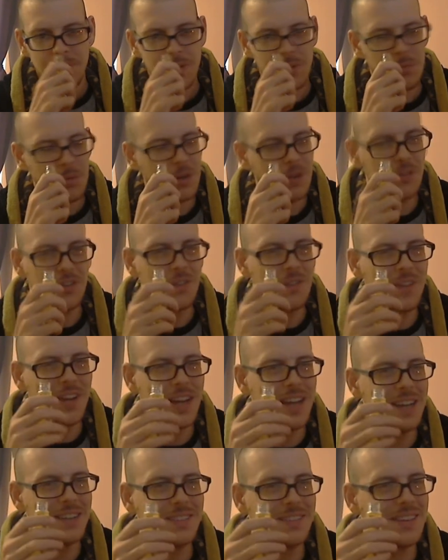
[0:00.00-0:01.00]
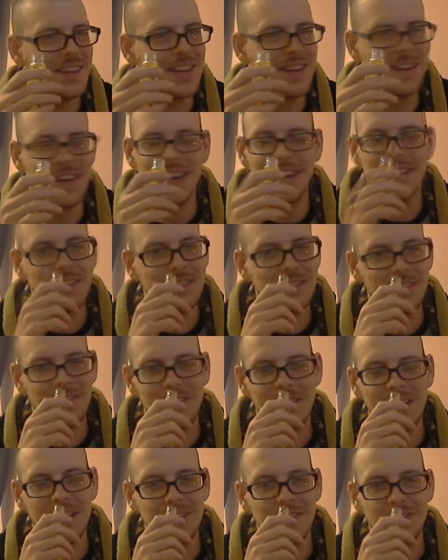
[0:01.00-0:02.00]
But there's something else in there.
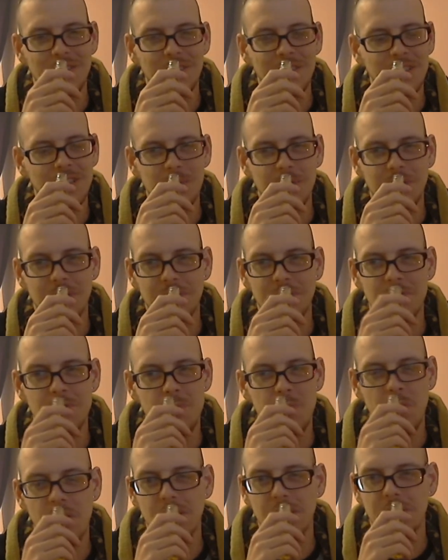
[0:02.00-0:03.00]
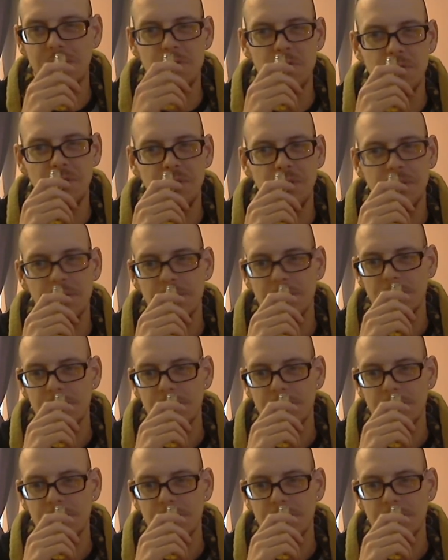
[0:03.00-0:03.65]
Something else. Something to do with the fruit. One of the fruits